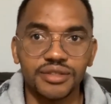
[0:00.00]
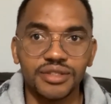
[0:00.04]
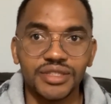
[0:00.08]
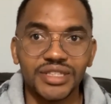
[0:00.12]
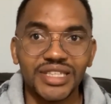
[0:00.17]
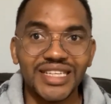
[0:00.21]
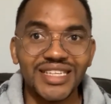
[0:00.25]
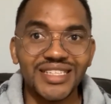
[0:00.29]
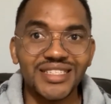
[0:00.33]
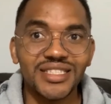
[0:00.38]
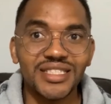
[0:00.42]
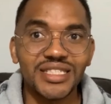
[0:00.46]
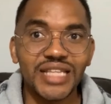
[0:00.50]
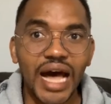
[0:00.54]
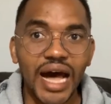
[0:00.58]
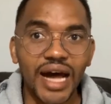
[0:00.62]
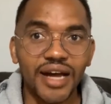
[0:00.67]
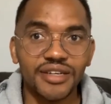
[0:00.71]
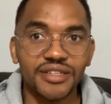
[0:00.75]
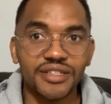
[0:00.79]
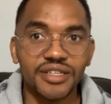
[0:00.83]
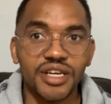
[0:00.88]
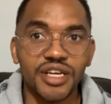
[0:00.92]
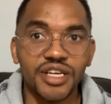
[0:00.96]
that is not
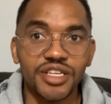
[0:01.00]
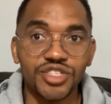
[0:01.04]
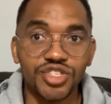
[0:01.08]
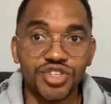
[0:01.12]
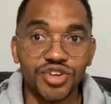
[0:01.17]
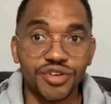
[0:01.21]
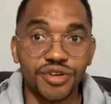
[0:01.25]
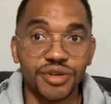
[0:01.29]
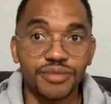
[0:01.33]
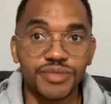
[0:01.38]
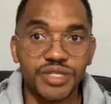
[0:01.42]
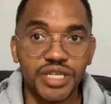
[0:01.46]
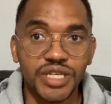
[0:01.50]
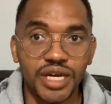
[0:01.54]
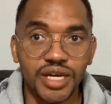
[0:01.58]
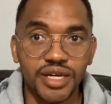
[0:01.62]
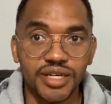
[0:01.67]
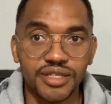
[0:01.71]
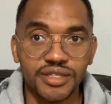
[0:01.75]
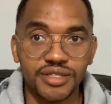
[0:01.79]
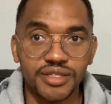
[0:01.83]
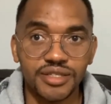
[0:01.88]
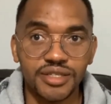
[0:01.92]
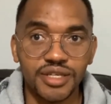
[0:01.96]

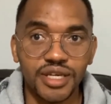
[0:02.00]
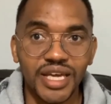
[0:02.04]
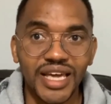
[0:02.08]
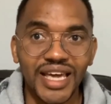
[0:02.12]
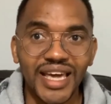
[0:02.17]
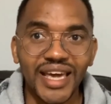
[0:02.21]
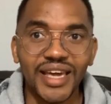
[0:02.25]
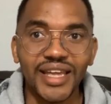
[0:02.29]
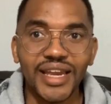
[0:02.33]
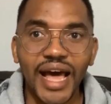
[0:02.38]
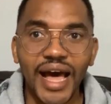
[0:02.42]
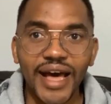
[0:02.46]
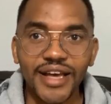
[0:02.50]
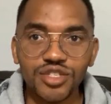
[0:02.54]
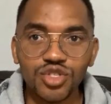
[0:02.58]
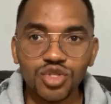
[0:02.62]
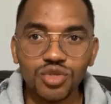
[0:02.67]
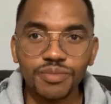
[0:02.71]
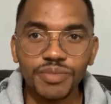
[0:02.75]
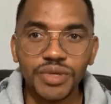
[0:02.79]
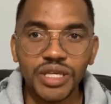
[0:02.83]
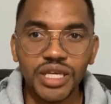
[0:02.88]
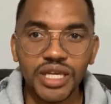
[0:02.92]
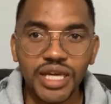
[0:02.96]
circumcised, it has to
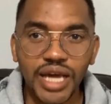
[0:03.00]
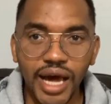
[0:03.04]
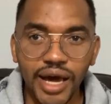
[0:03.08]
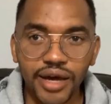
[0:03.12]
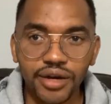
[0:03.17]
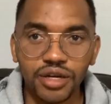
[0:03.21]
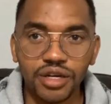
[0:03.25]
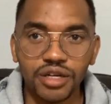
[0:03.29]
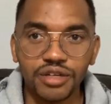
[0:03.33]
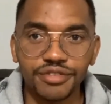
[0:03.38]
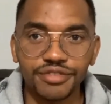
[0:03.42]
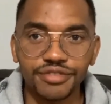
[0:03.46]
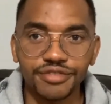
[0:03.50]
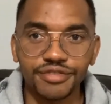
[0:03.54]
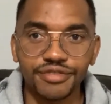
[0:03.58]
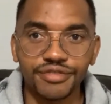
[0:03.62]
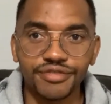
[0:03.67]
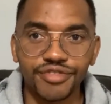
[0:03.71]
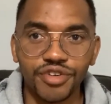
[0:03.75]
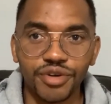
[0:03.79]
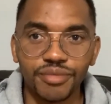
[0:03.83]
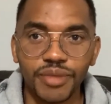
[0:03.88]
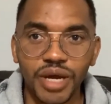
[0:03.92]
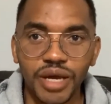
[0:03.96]
be cut off
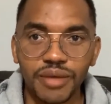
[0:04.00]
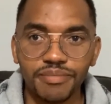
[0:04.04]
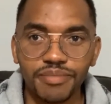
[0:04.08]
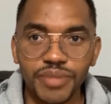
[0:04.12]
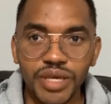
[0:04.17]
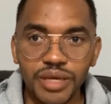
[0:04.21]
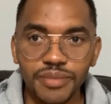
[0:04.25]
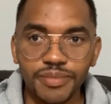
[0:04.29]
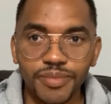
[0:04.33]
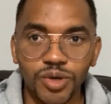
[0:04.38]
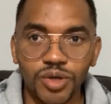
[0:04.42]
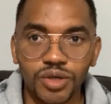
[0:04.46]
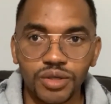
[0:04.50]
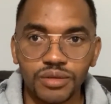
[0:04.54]
from my people.